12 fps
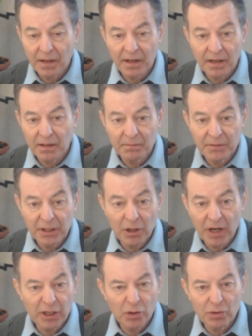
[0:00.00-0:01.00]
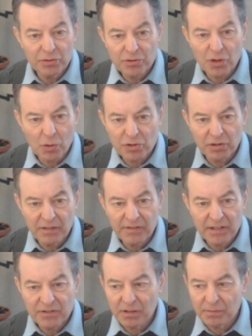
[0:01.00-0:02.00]
You know, I go to
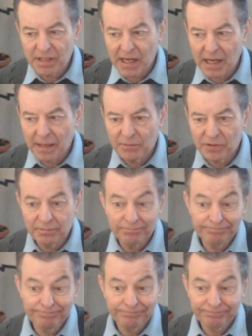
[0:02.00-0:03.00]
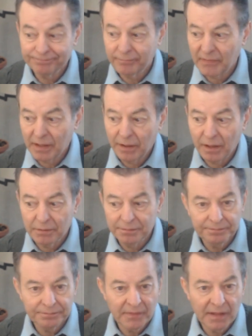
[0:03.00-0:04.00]
social events sometimes, and, you
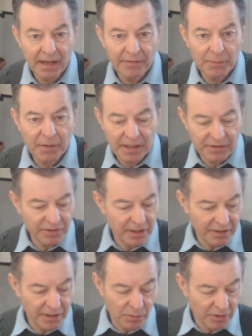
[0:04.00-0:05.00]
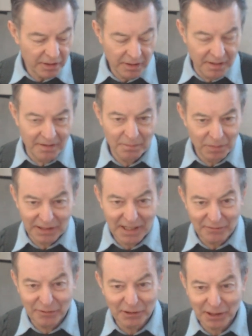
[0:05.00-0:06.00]
know, everybody's sitting there with a
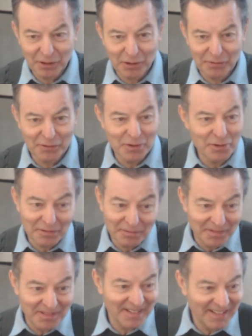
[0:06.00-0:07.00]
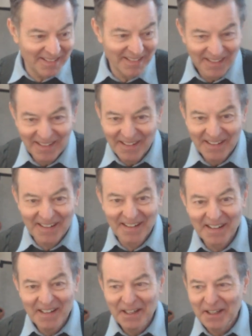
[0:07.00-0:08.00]
plate full of cooked food, and,
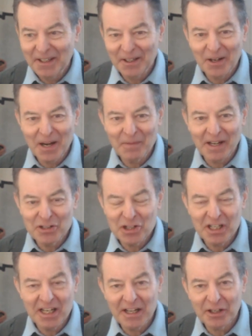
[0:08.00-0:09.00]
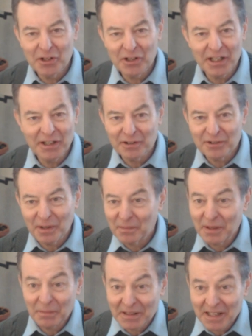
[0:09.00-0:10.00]
you know, I might cheat on a cookie or
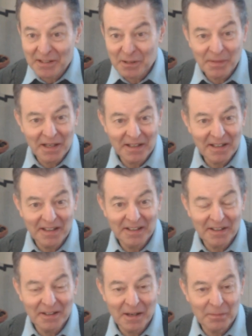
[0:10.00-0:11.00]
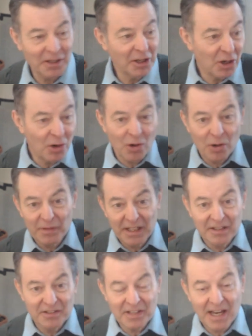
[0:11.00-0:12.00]
something, but that's about it. You know, I'm going to go
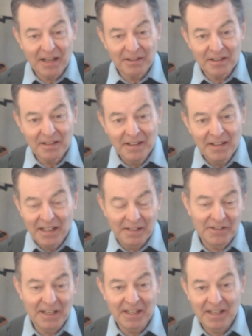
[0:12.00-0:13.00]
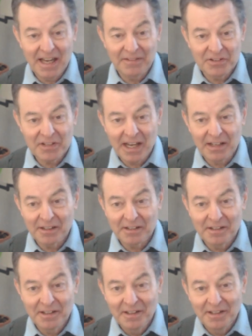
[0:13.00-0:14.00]
home and eat a salad if they didn't have a
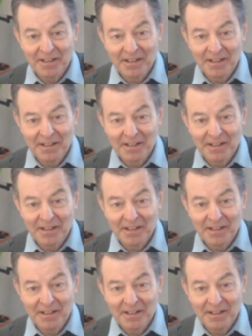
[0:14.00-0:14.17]
salad.